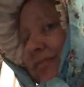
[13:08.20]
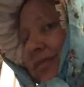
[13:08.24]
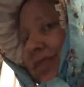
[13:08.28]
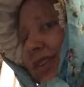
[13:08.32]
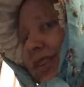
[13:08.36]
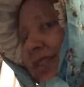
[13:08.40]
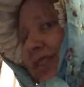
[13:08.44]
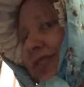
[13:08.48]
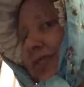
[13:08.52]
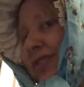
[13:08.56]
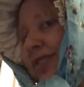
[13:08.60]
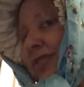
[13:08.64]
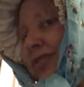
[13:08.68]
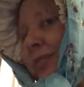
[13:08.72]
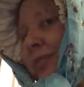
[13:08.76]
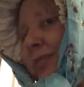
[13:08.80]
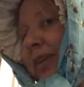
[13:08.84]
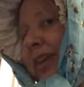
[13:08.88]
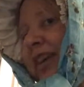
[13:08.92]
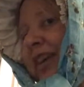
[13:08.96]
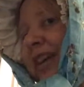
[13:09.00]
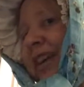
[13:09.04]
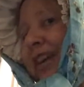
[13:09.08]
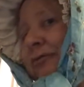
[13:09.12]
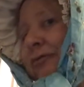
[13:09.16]
excuse my
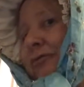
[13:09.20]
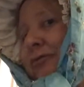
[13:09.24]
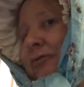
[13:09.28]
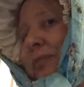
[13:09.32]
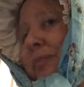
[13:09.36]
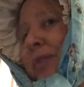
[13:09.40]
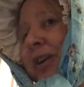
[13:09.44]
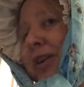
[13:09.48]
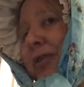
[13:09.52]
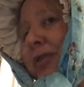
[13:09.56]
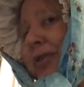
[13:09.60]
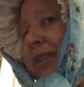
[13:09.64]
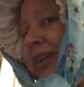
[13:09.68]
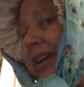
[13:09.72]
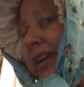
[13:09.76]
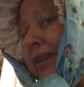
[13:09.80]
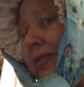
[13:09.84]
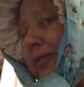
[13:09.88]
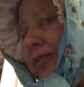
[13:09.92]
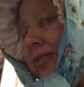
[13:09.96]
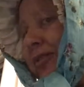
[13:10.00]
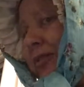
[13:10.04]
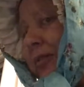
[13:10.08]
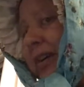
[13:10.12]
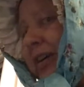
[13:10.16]
hair all poking out
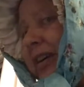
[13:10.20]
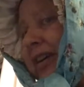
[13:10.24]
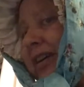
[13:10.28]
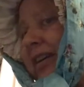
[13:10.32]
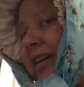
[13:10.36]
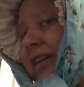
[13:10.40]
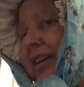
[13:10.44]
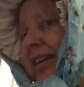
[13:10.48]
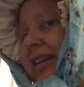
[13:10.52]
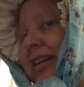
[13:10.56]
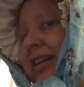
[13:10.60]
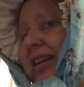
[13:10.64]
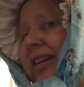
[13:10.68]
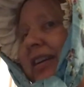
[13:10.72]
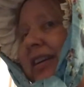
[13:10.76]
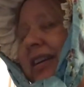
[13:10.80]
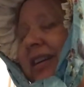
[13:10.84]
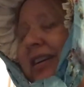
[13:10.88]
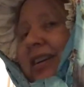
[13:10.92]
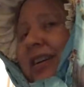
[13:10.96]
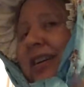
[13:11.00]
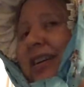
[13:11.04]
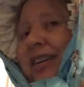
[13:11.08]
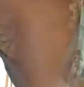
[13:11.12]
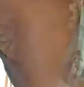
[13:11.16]

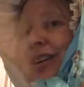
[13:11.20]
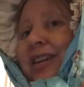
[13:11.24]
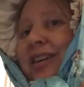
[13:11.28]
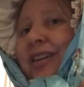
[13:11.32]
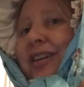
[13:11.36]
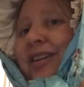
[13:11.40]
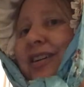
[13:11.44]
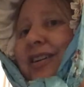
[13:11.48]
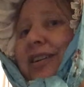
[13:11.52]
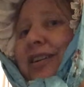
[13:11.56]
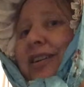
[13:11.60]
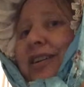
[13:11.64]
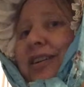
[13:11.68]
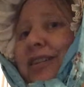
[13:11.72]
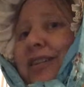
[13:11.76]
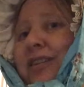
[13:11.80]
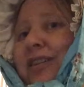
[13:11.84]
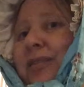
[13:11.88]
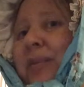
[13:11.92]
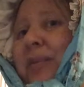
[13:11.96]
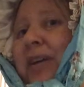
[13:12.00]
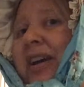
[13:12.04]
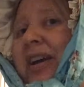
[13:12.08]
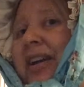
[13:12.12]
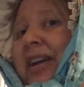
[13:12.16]
at the
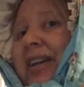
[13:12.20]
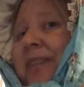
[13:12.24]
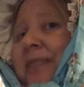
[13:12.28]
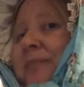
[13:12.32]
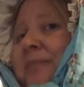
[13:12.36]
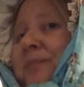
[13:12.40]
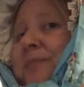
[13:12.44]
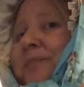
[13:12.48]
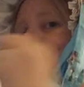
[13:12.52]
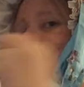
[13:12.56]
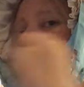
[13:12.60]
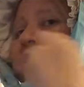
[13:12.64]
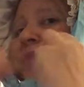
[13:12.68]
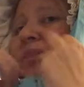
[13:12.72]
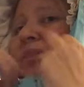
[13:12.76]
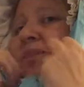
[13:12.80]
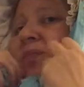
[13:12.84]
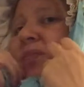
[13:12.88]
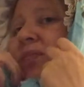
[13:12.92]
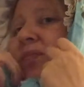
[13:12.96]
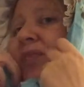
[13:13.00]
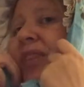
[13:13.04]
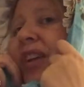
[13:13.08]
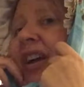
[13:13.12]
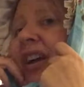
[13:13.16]
back.
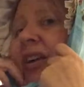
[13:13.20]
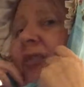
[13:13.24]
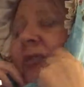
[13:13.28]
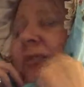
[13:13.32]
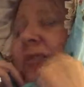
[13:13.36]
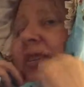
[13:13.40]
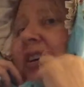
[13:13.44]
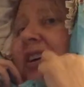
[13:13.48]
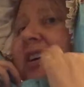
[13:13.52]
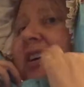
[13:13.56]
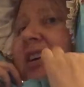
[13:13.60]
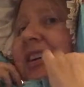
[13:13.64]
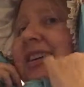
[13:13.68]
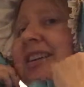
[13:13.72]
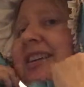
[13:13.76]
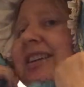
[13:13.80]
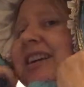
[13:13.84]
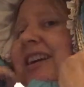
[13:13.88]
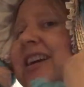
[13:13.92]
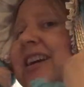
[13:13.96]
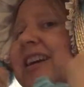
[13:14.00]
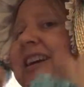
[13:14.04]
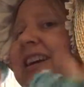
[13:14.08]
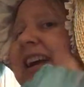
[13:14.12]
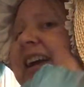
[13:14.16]
Now
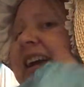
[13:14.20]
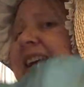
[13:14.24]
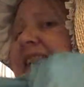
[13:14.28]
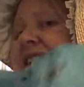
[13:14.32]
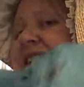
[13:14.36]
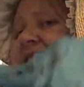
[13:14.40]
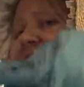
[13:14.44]
I can